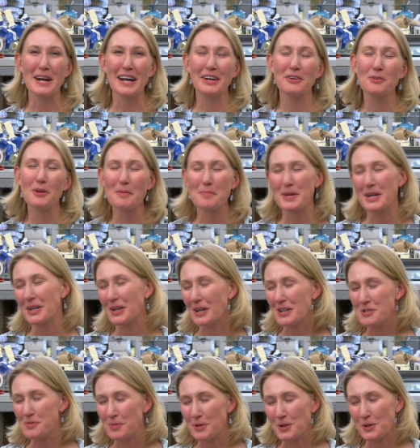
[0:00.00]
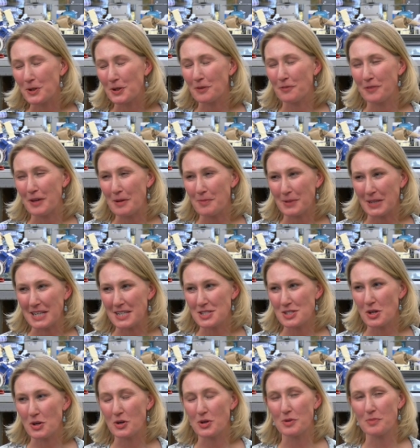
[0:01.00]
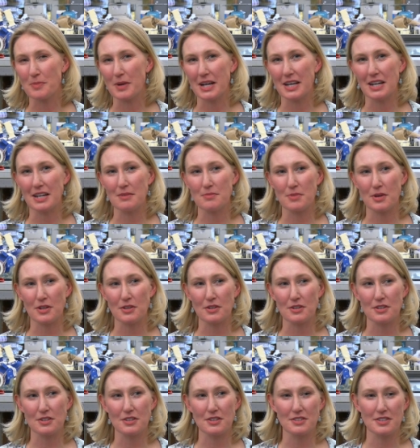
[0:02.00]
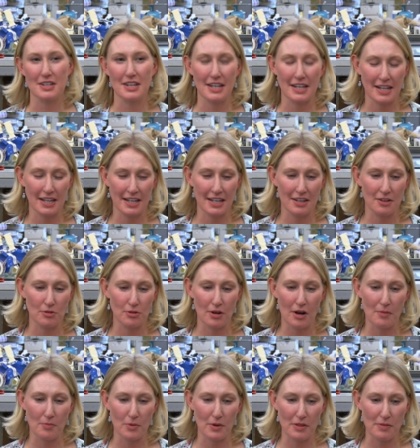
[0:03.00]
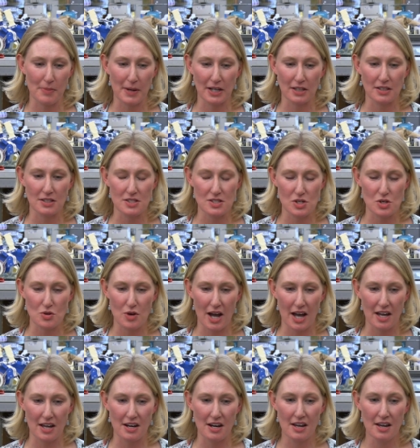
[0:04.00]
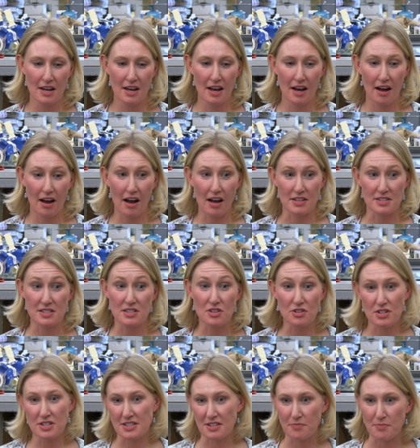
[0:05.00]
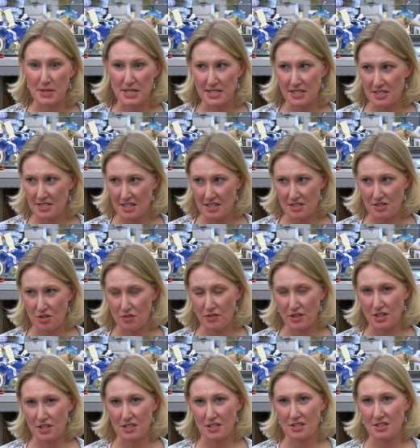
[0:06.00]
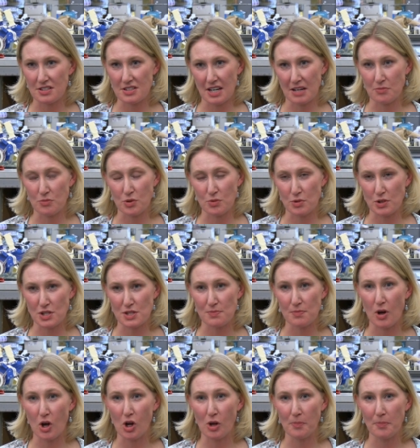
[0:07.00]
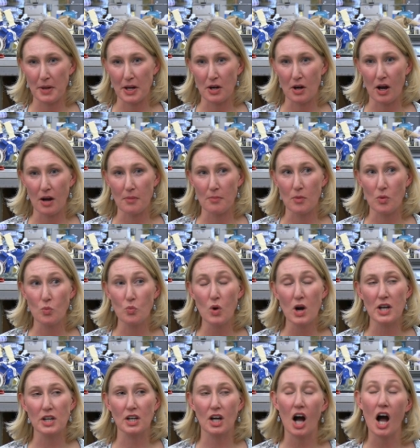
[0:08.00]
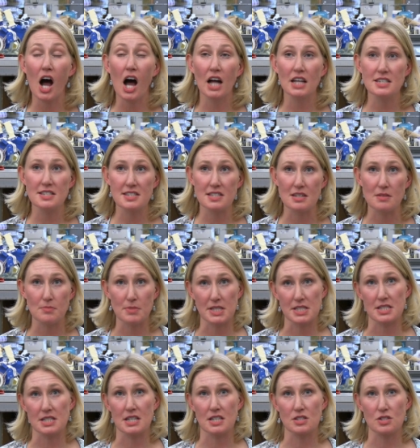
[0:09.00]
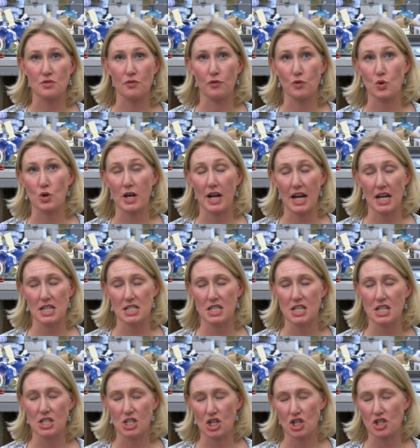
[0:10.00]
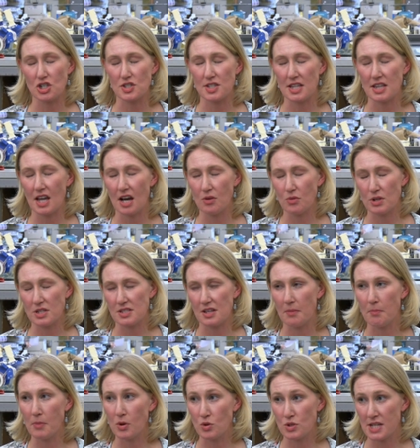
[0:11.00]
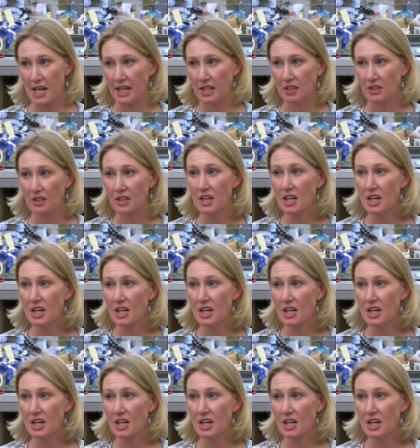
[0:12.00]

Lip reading: I grew up in an entrepreneurial family, so my brother and I grew up with parents who had a series of businesses over the time we were small, but one constant business for 18 years, and that was a motel.